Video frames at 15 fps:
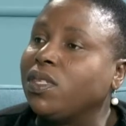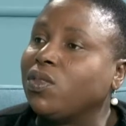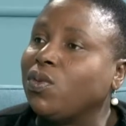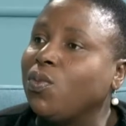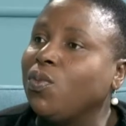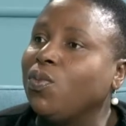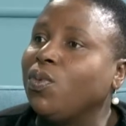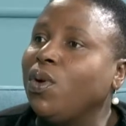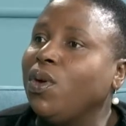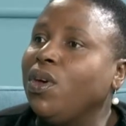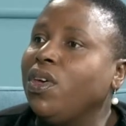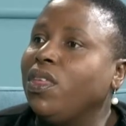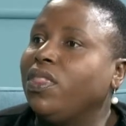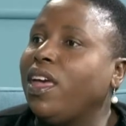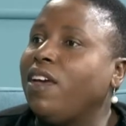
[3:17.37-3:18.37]
So
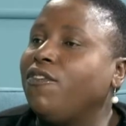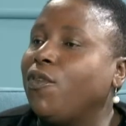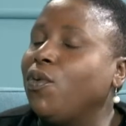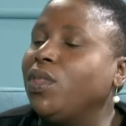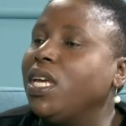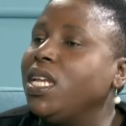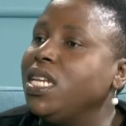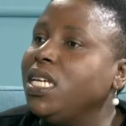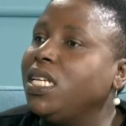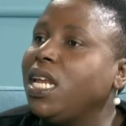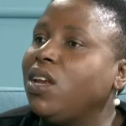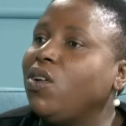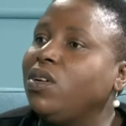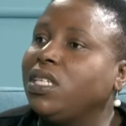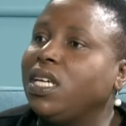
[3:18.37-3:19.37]
therefore, they need
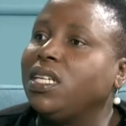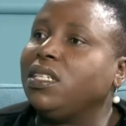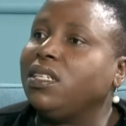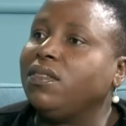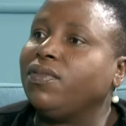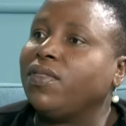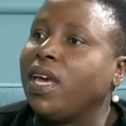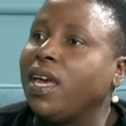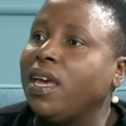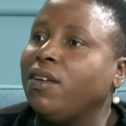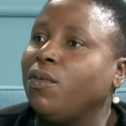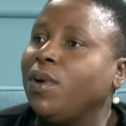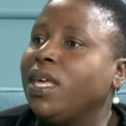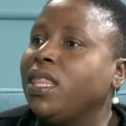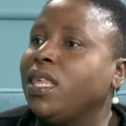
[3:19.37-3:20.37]
an alternative
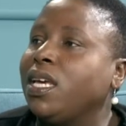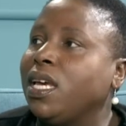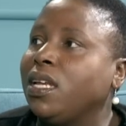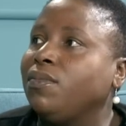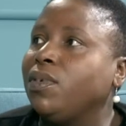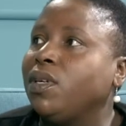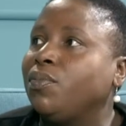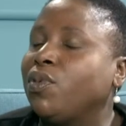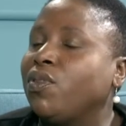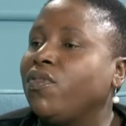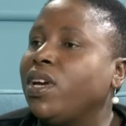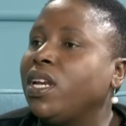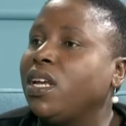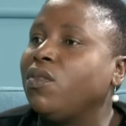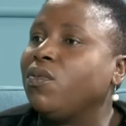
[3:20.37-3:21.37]
care where they can be
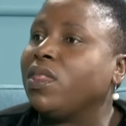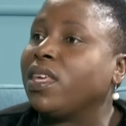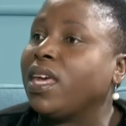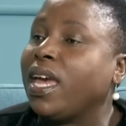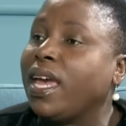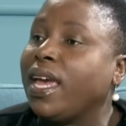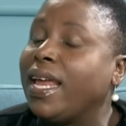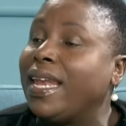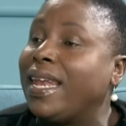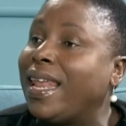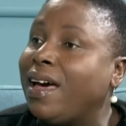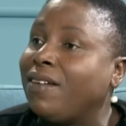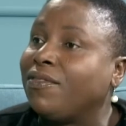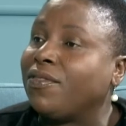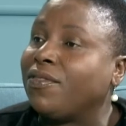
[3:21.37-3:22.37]
provided with care and love.